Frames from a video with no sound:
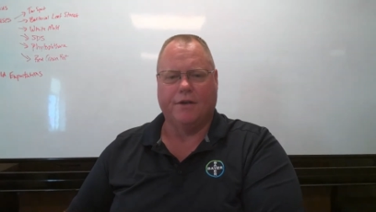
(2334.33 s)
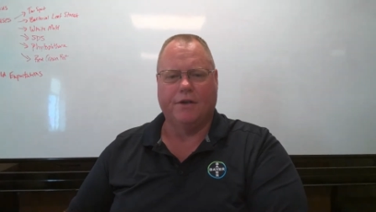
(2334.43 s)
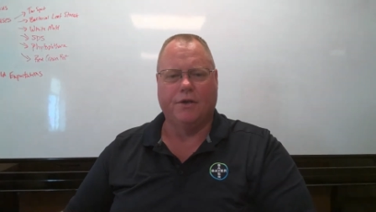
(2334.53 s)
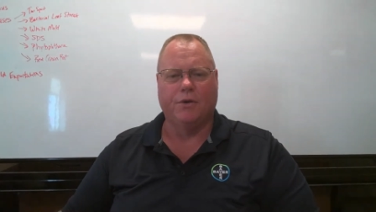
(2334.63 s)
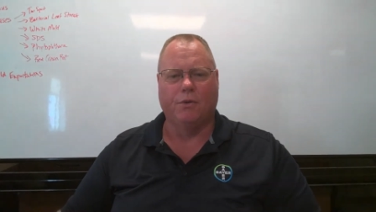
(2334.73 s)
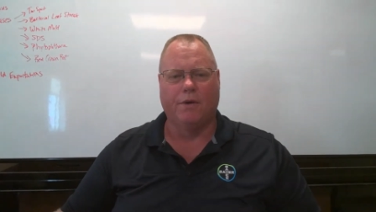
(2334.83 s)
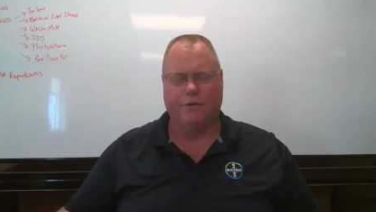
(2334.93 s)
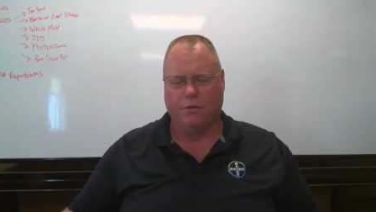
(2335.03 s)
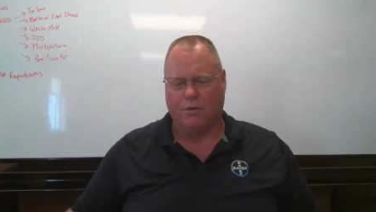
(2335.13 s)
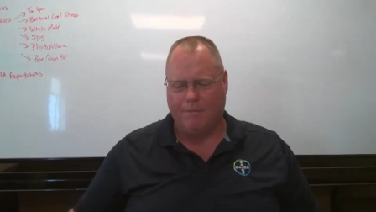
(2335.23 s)
to do with
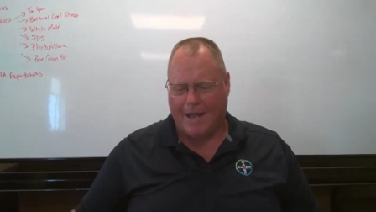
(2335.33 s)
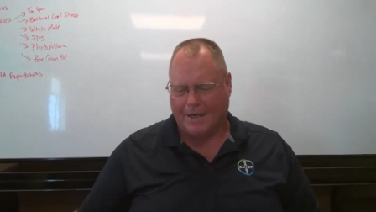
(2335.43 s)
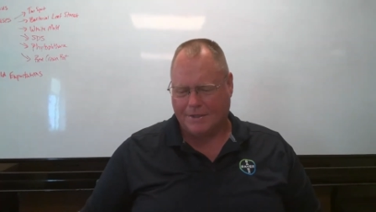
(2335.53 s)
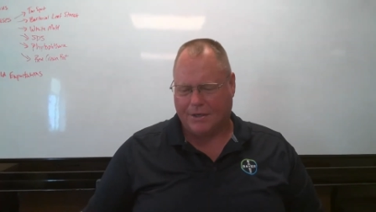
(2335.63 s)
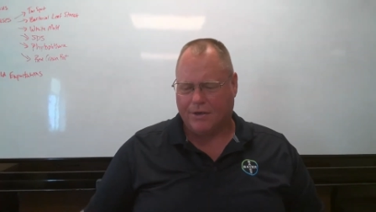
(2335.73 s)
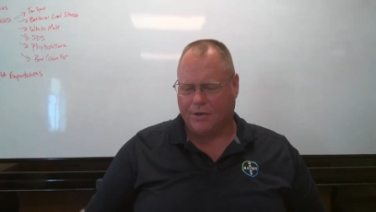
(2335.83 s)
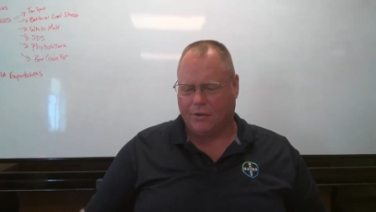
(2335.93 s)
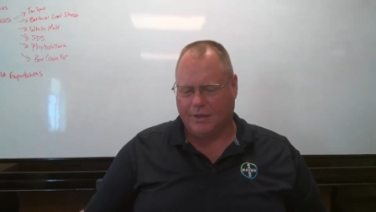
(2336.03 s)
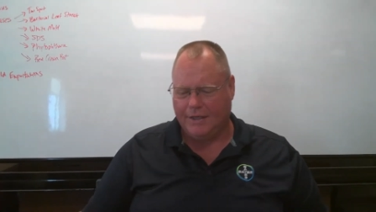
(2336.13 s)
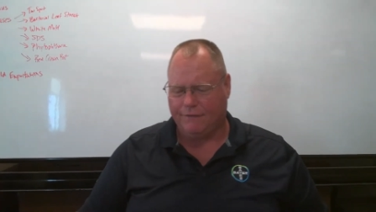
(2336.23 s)
your
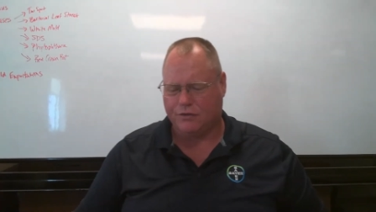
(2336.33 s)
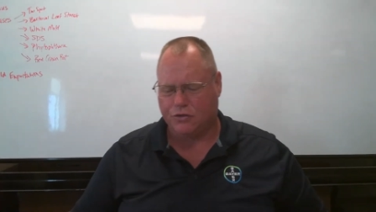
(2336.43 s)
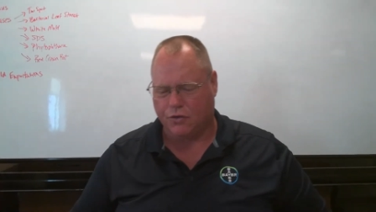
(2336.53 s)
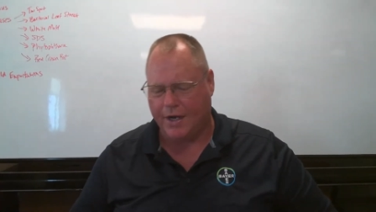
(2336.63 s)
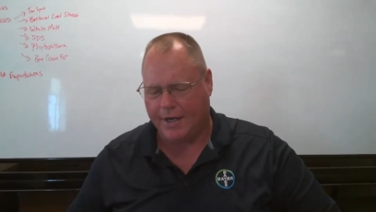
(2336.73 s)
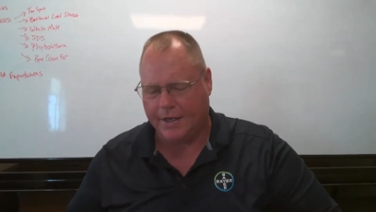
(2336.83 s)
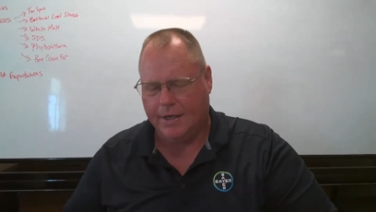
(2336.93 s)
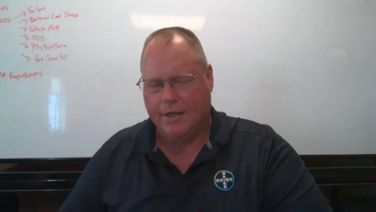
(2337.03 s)
bacterial leaf streak.